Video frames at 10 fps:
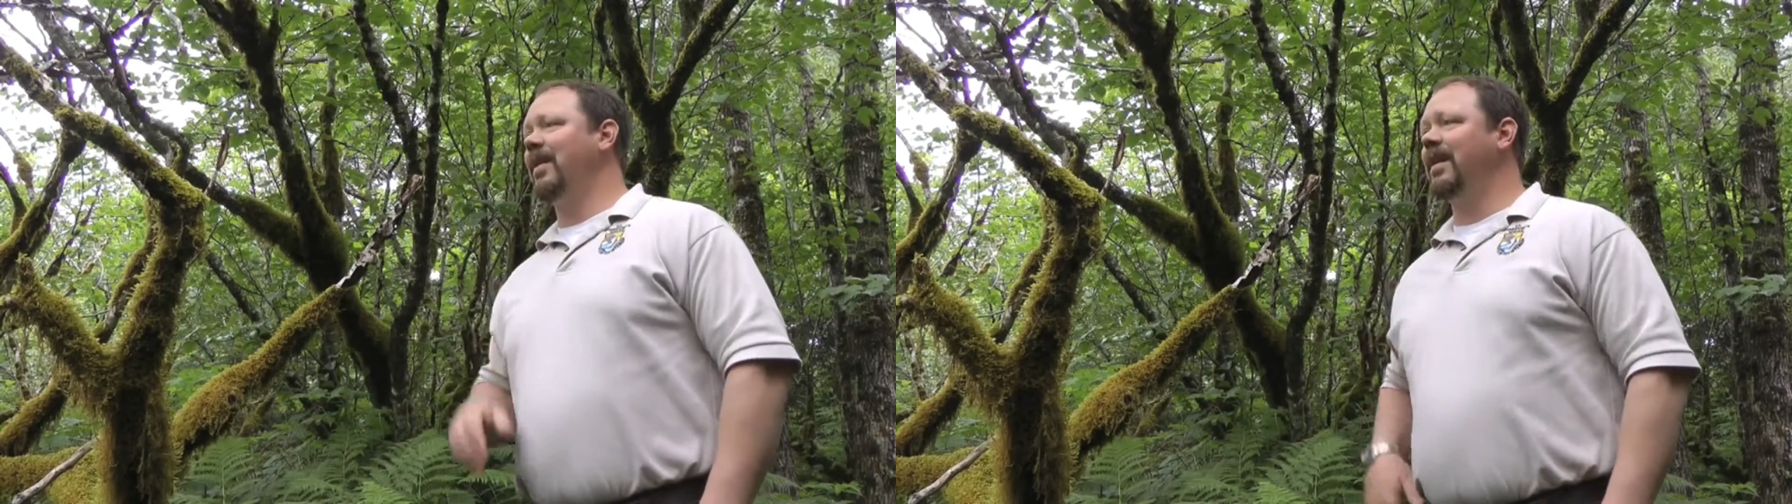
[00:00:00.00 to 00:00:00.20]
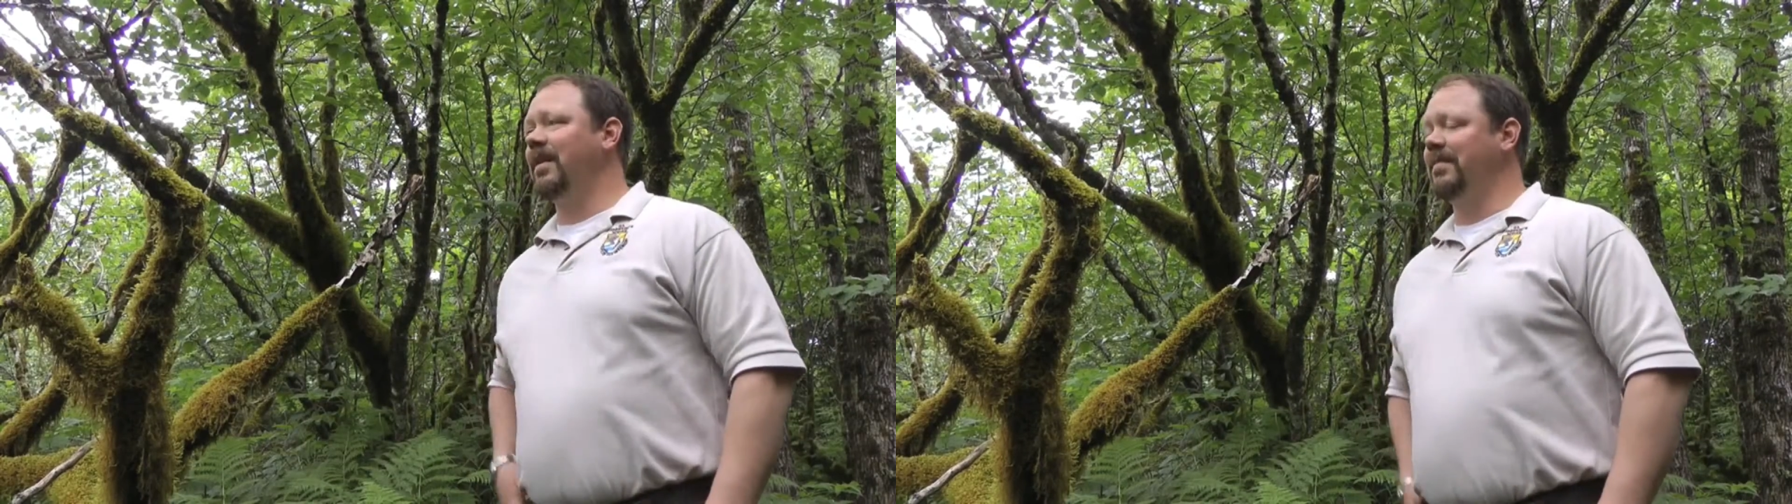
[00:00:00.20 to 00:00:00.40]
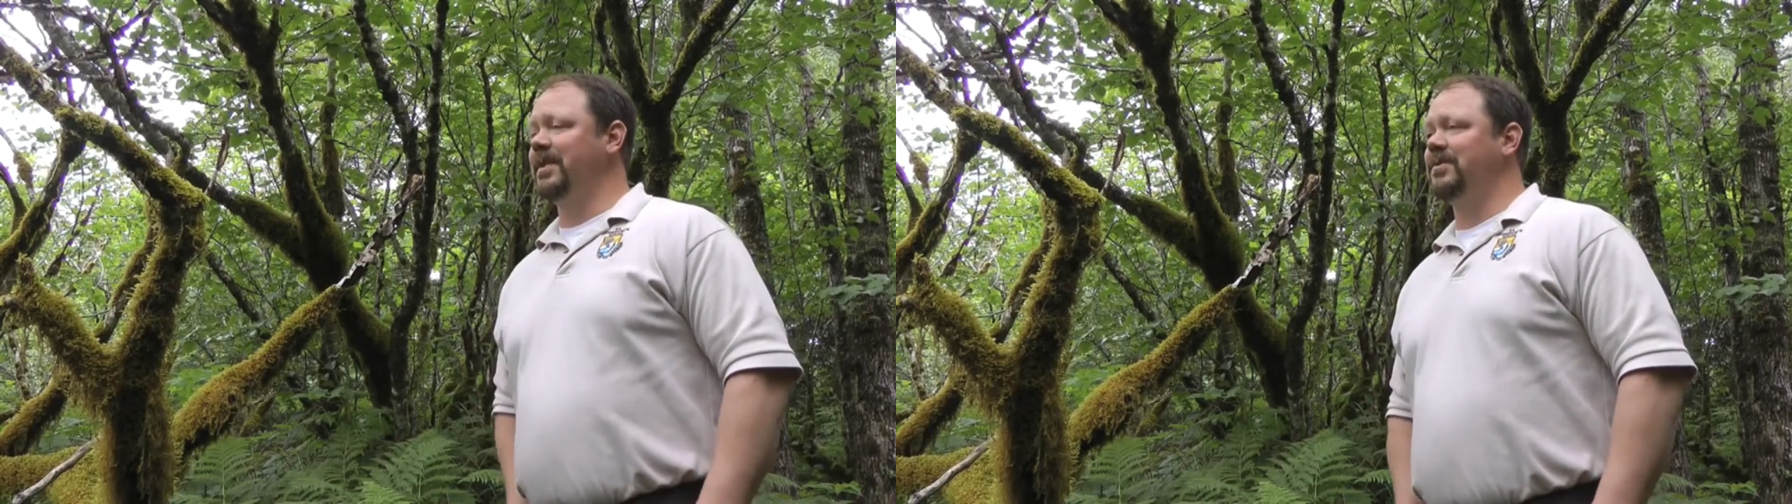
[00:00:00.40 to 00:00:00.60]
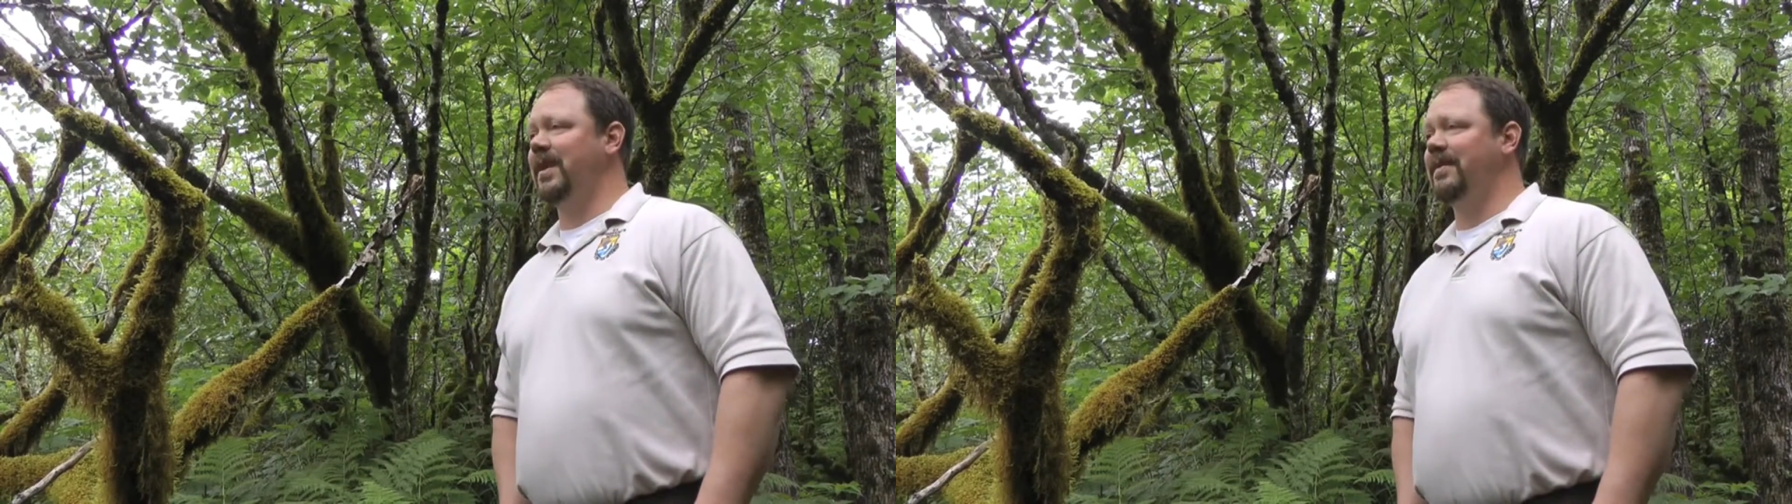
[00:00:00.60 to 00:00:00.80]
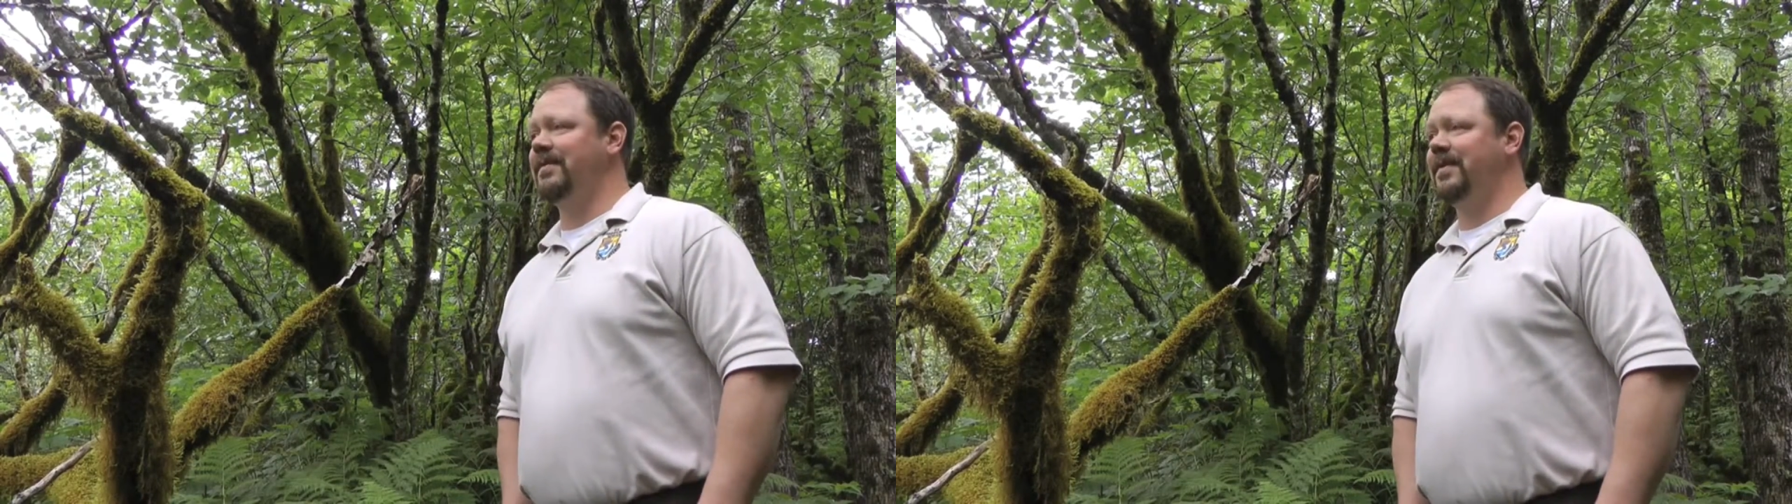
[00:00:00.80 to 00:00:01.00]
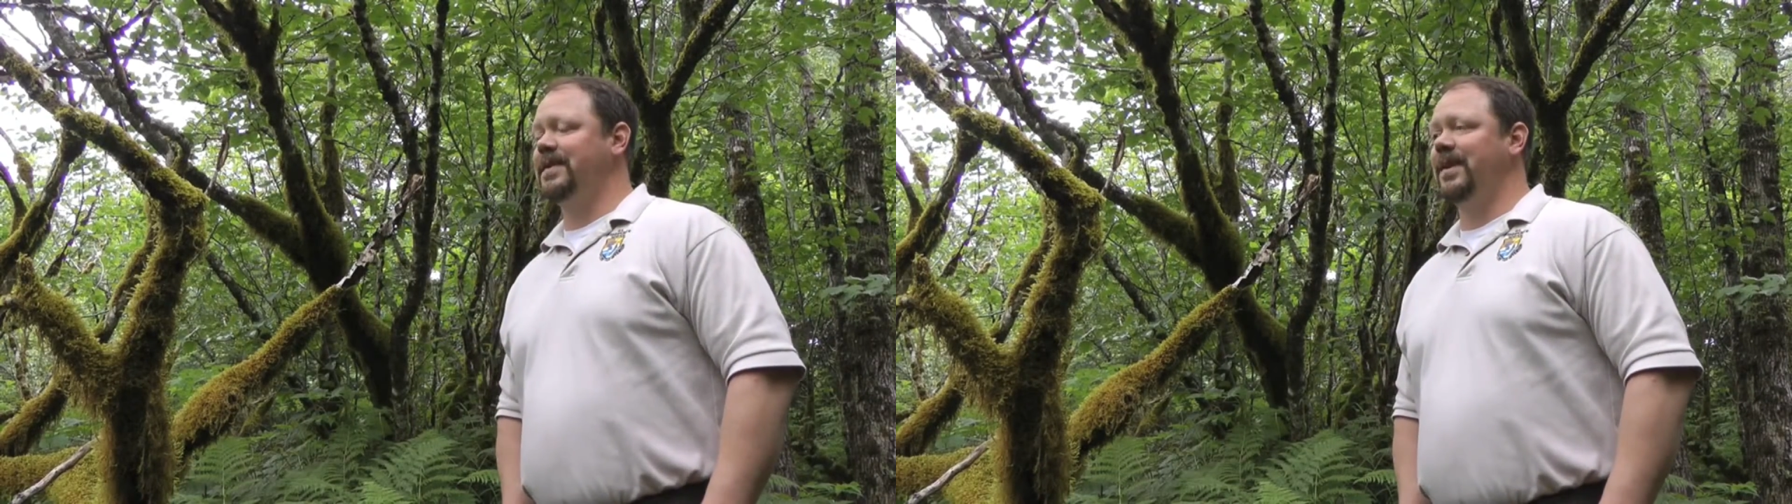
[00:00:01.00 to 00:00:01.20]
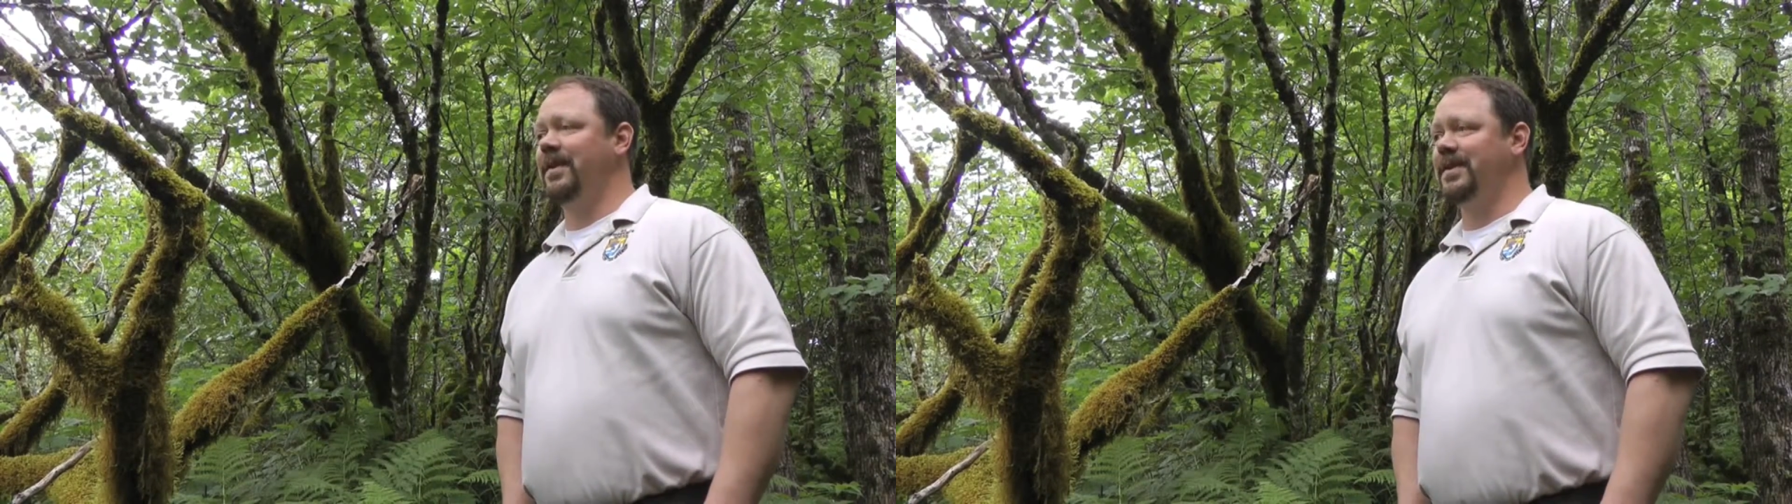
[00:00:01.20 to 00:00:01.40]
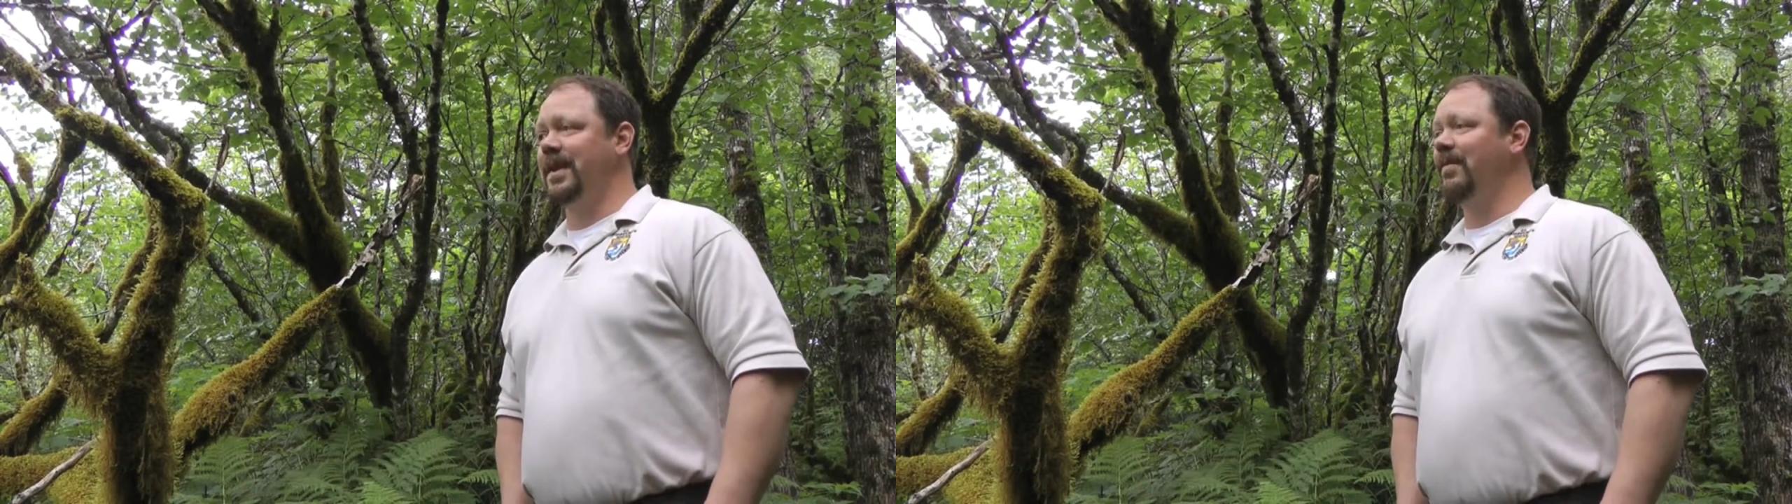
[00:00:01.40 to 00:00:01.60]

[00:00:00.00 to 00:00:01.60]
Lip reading: out on our administrative facilities